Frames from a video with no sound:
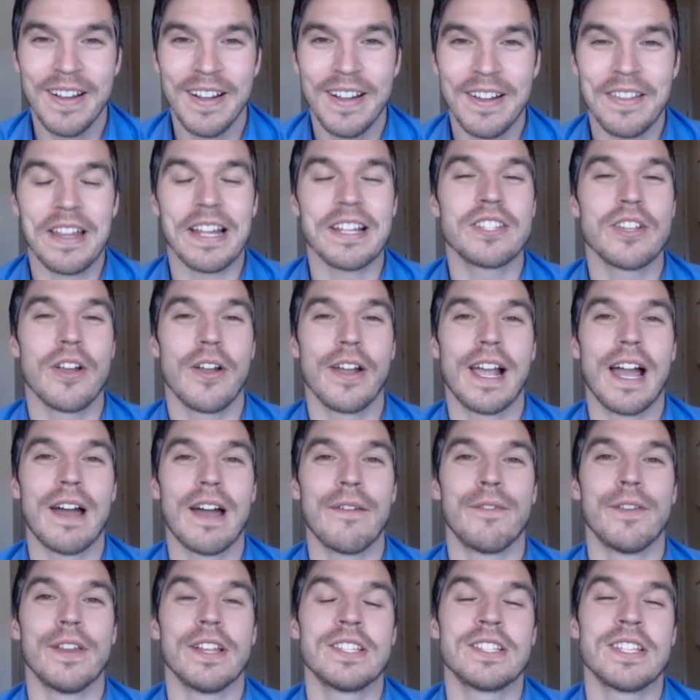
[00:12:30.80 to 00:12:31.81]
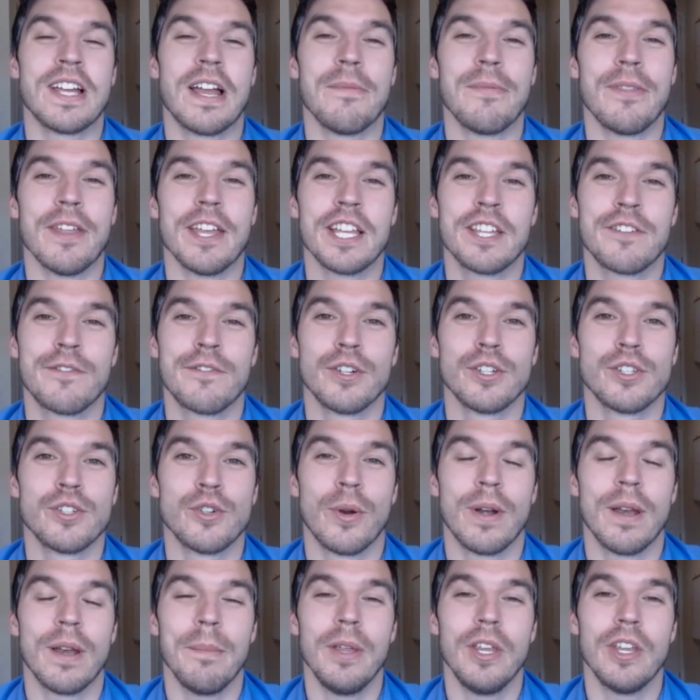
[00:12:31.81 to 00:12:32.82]
That's all I got for this time. Thanks for
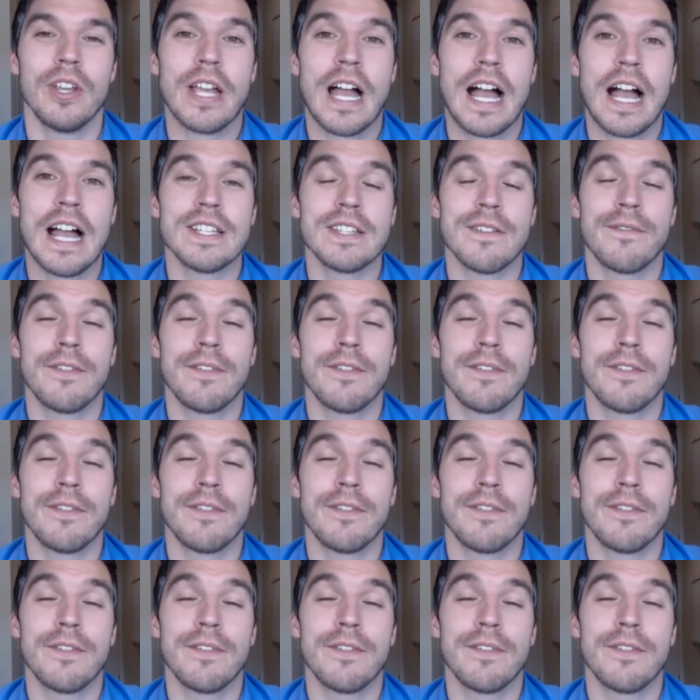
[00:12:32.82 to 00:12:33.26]
joining me, you guys.